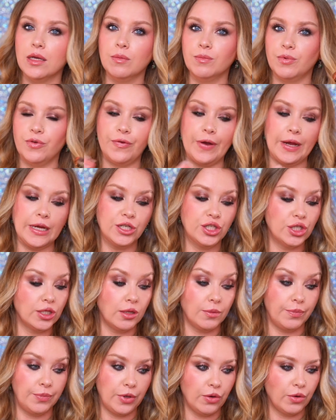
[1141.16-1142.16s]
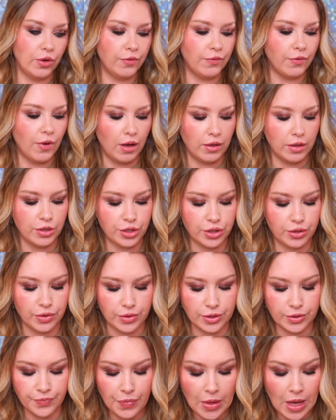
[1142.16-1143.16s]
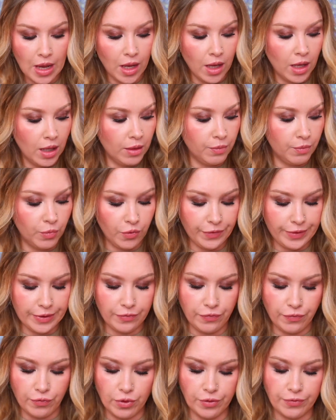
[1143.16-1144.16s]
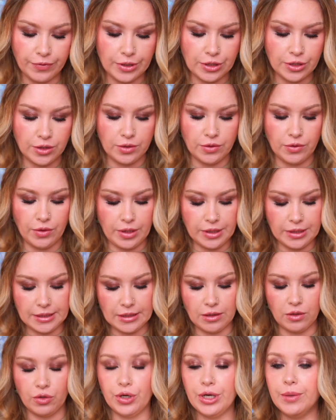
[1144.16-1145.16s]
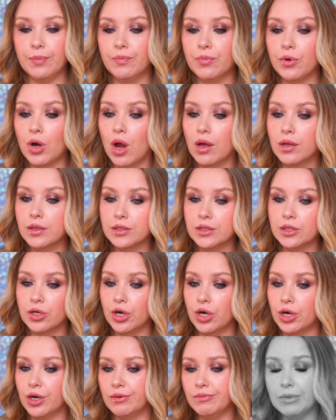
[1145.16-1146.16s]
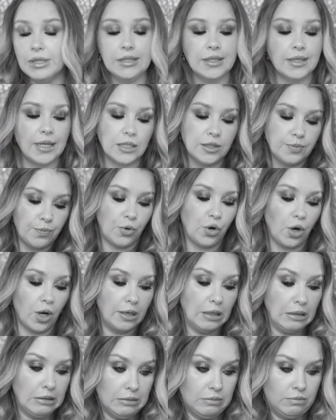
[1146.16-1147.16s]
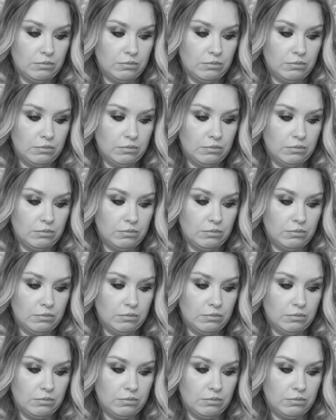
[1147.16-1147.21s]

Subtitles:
in professional beauty photo shoots. Moving forward to this cream bronzer, it's a nice product.